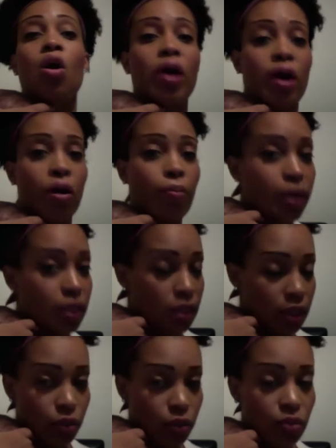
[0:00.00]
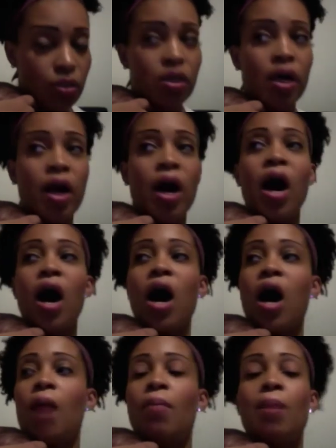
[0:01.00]
hell breaks loose.
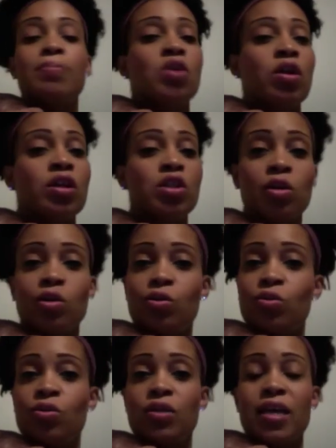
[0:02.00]
I'm starting to lose